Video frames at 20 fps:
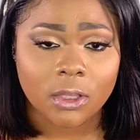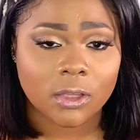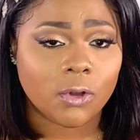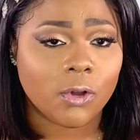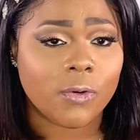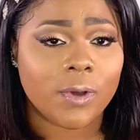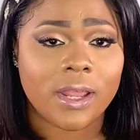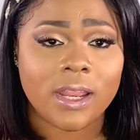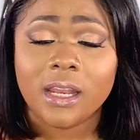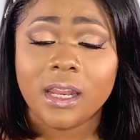
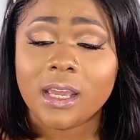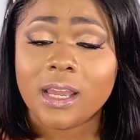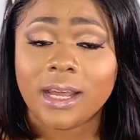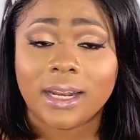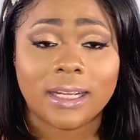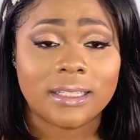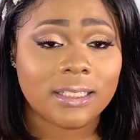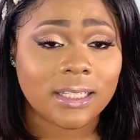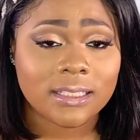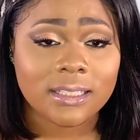along with any
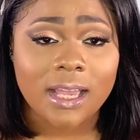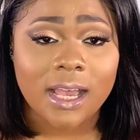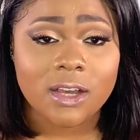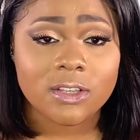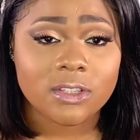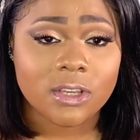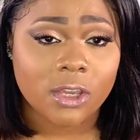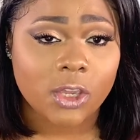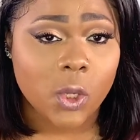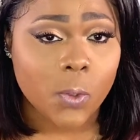kind of
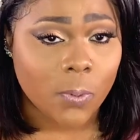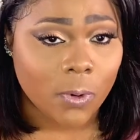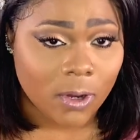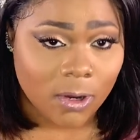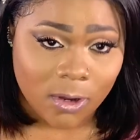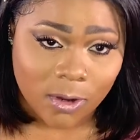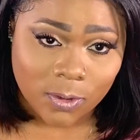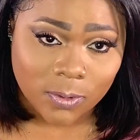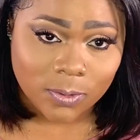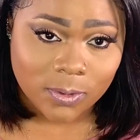discounts or coupon
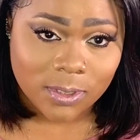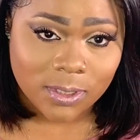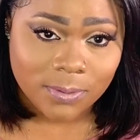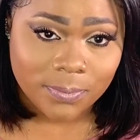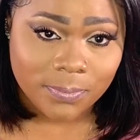codes.